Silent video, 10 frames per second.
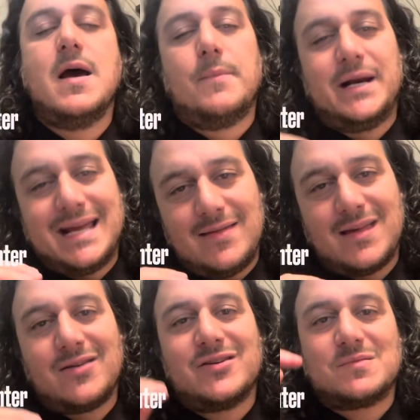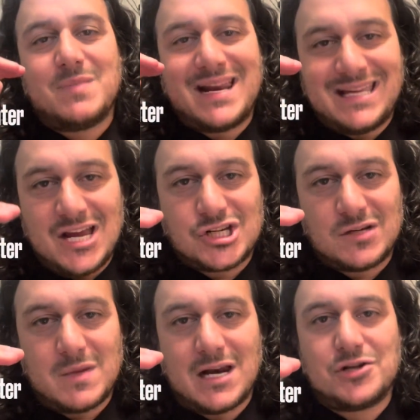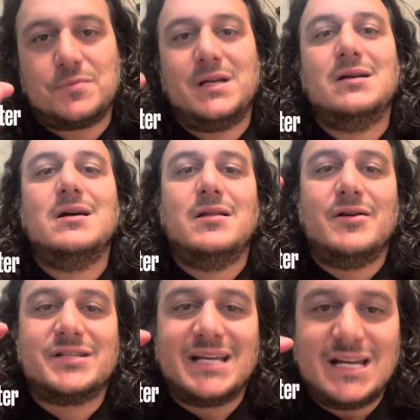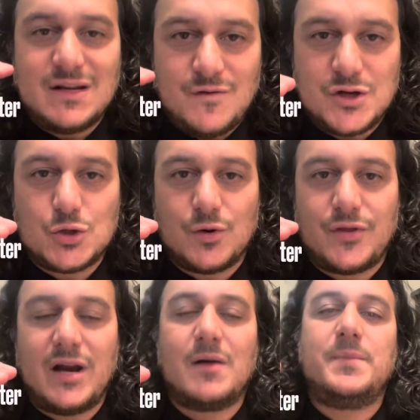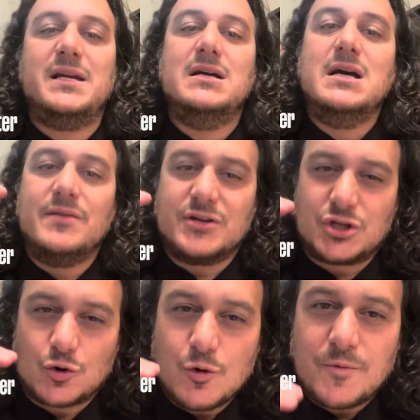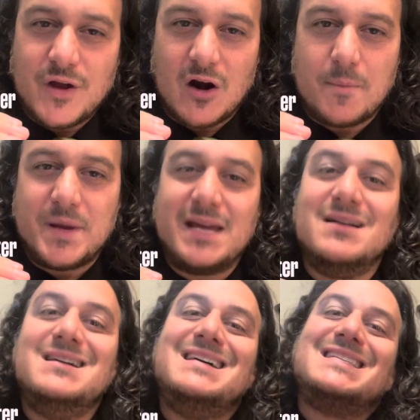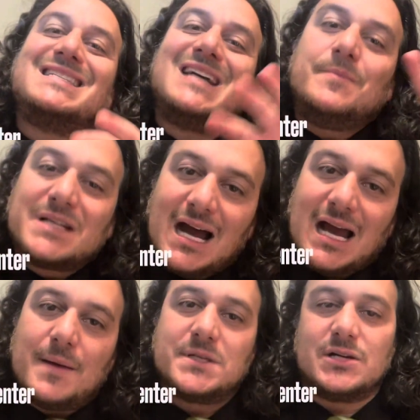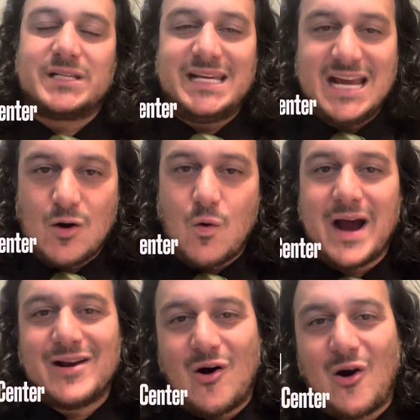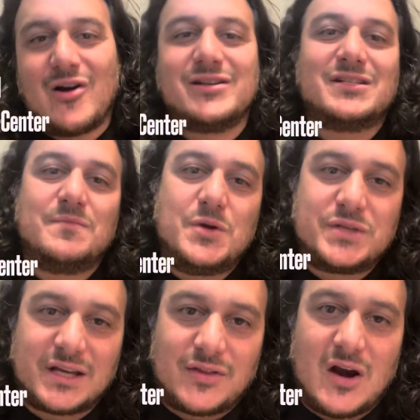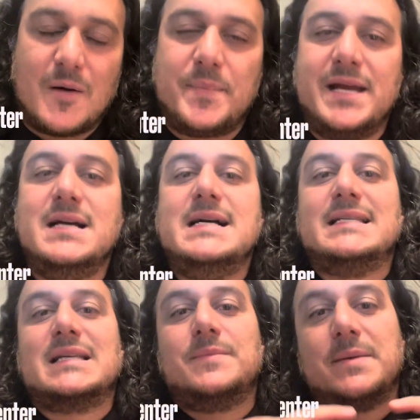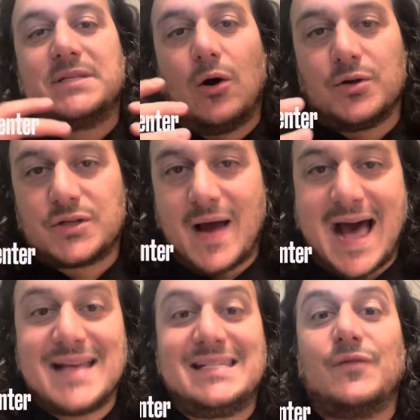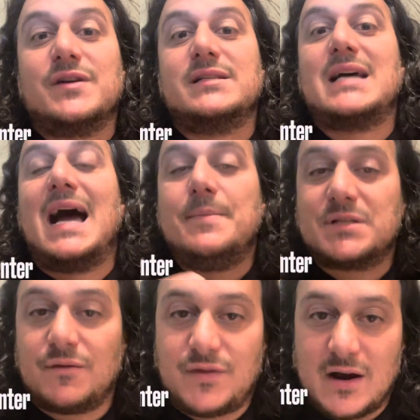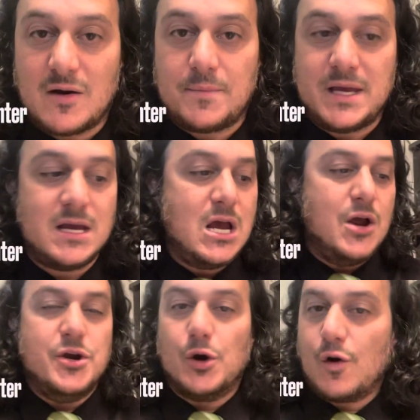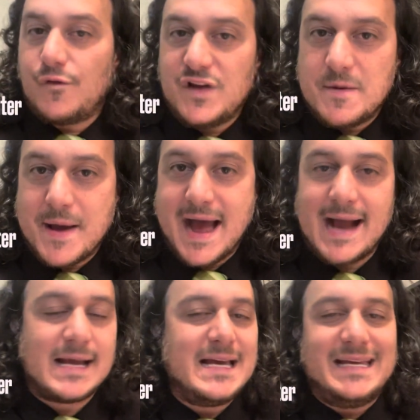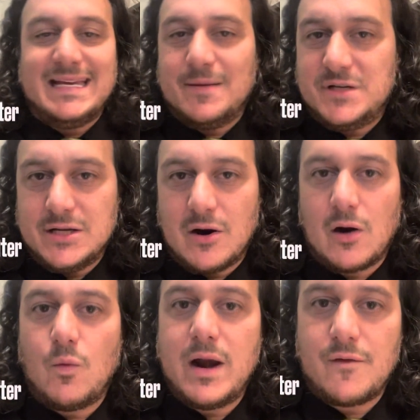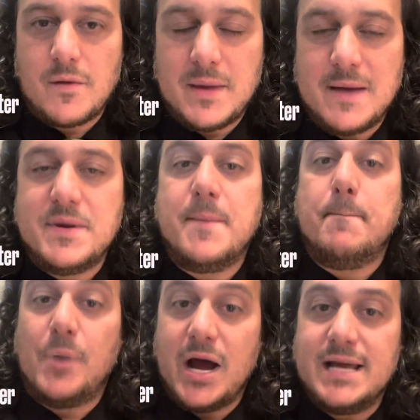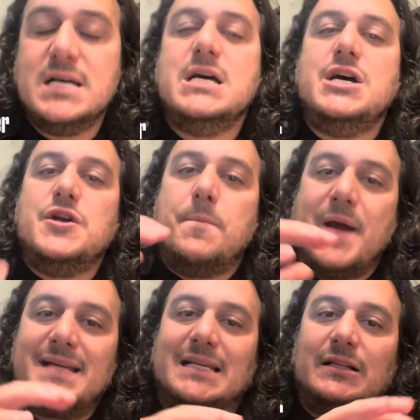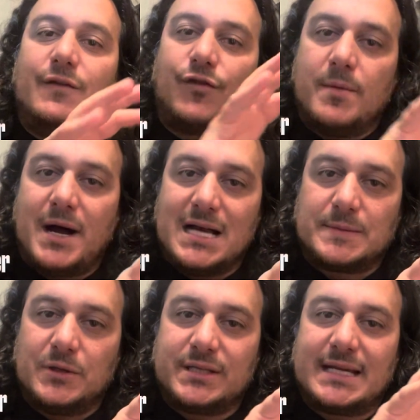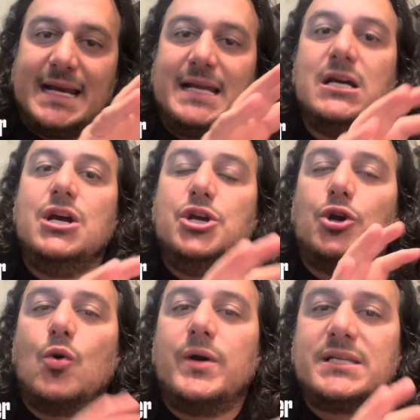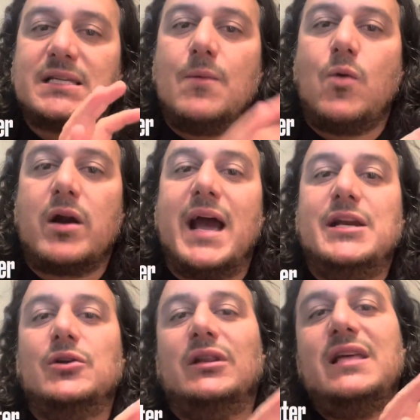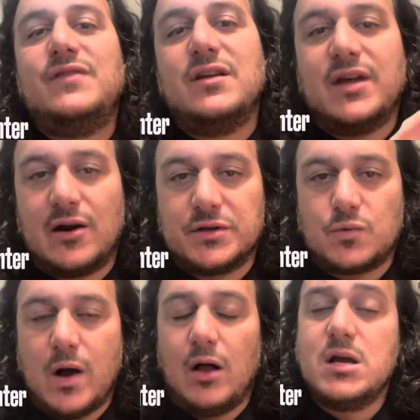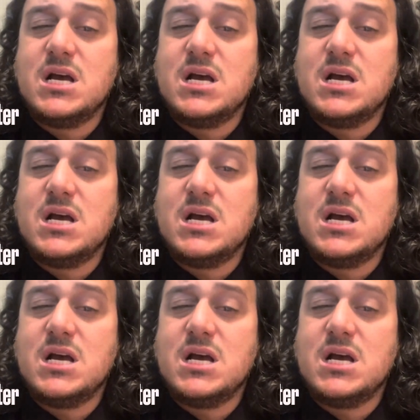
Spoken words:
But in there's medication management, there's individual therapy, there's group therapy, sometimes there's equine arts, music therapy. Sometimes they also add different types of therapy, neurofeedback, EMDR, whatever it may be. But you're basically from a hospital setting, you're going somewhere and you're living there as well.